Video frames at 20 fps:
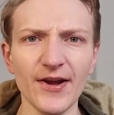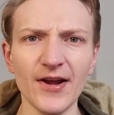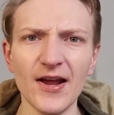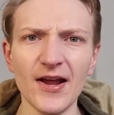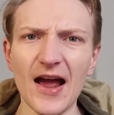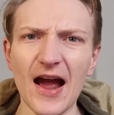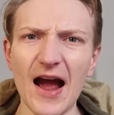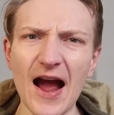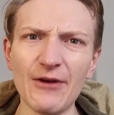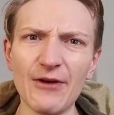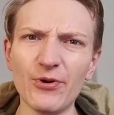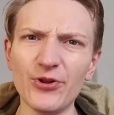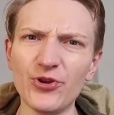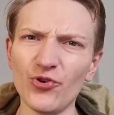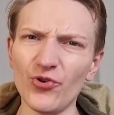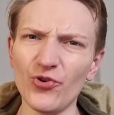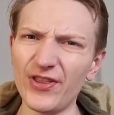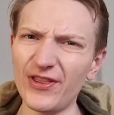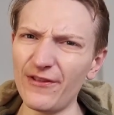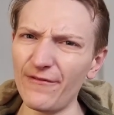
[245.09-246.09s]
And when you're in
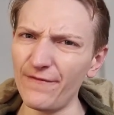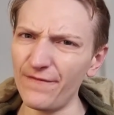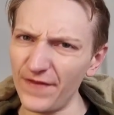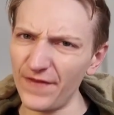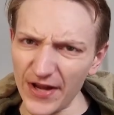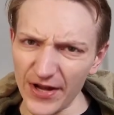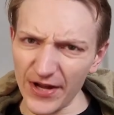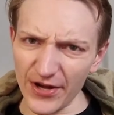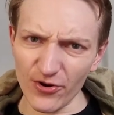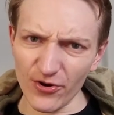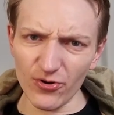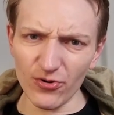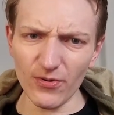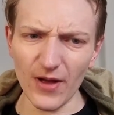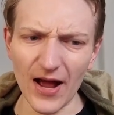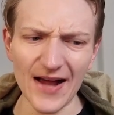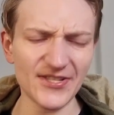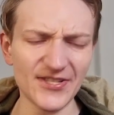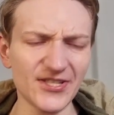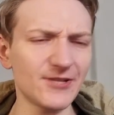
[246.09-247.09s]
the vehicle, I
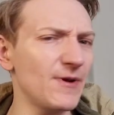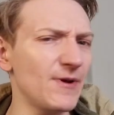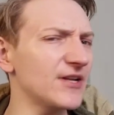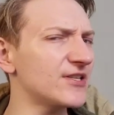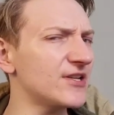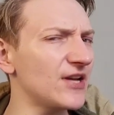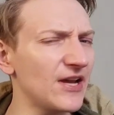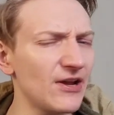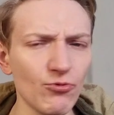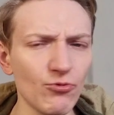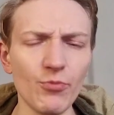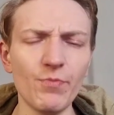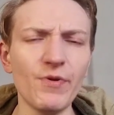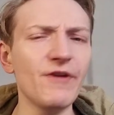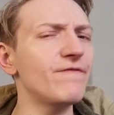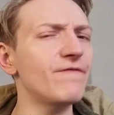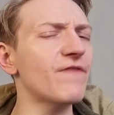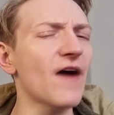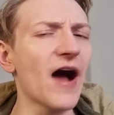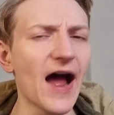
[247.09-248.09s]
suspect it will be
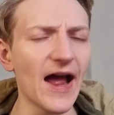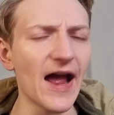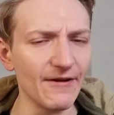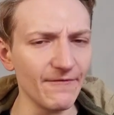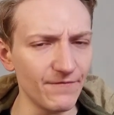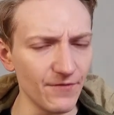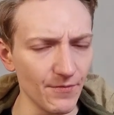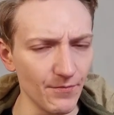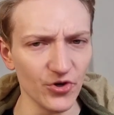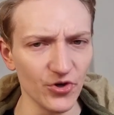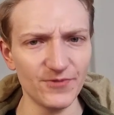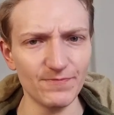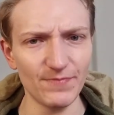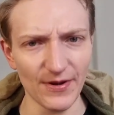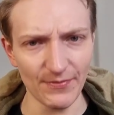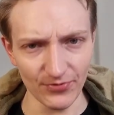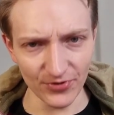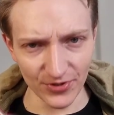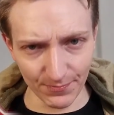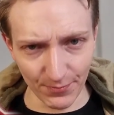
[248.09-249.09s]
fine for most
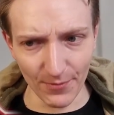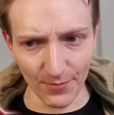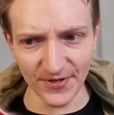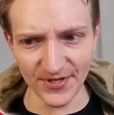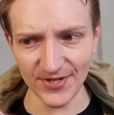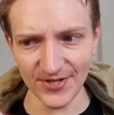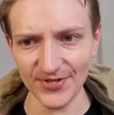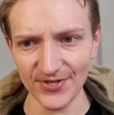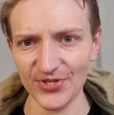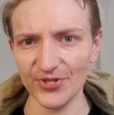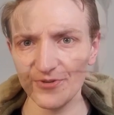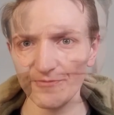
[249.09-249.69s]
people's purposes.